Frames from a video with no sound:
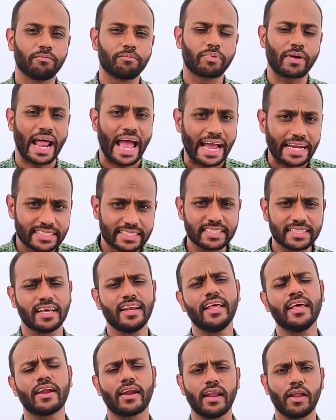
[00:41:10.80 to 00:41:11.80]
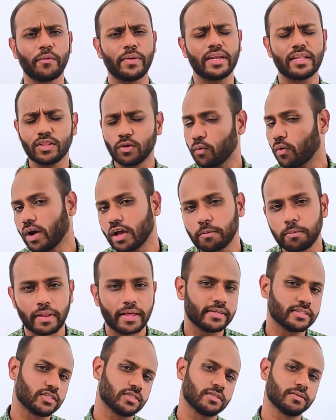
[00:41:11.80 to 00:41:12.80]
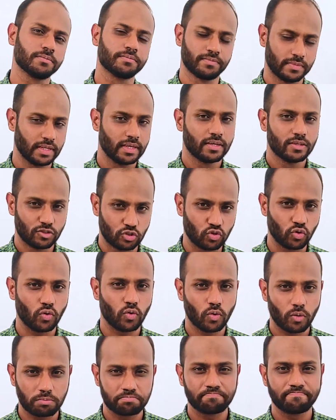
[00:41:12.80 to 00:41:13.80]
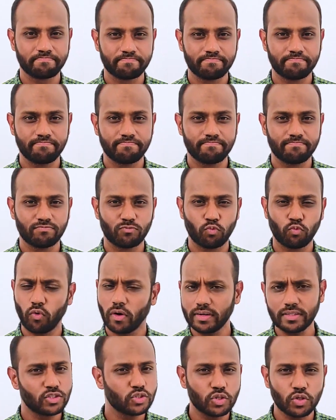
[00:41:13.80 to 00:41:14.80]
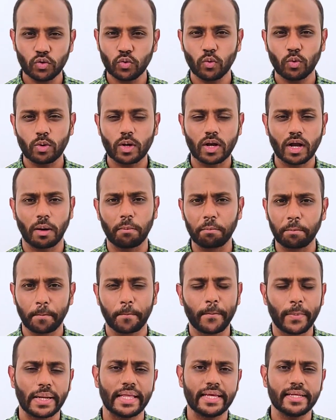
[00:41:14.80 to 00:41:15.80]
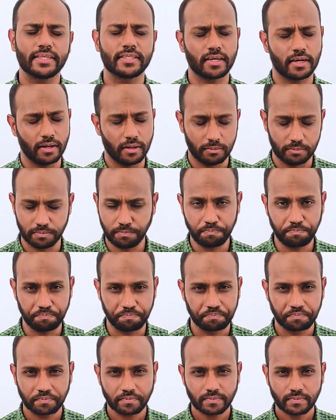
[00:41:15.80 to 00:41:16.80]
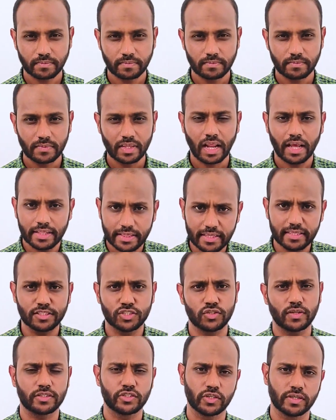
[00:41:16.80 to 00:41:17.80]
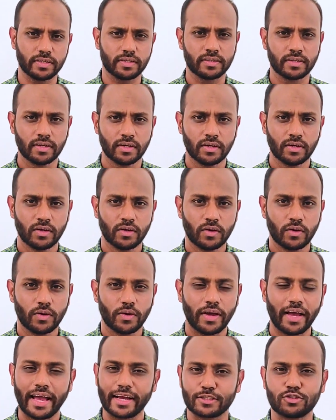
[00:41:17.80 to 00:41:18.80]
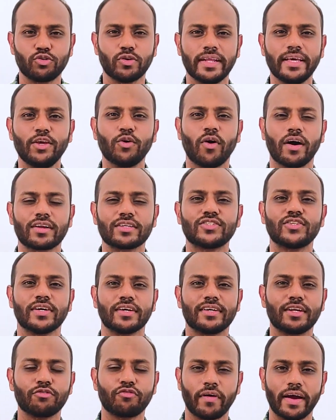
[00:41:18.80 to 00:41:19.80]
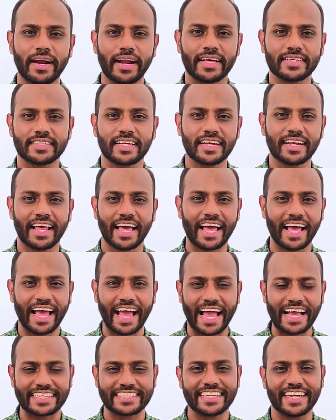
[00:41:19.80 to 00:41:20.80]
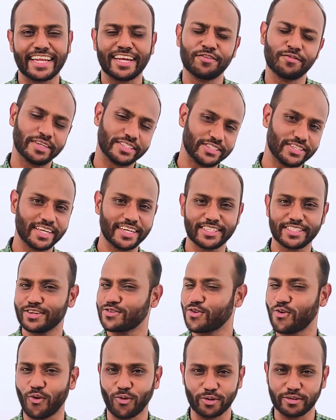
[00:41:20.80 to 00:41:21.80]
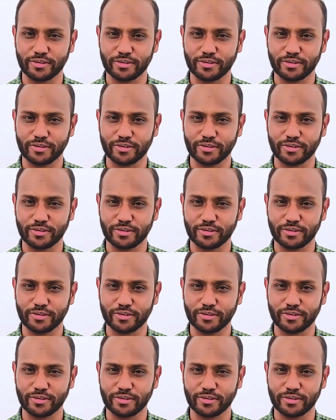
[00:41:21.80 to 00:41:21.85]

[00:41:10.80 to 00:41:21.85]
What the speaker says: practically relevant in the workplace. So once you complete this session, actually you are certified as an accident investigation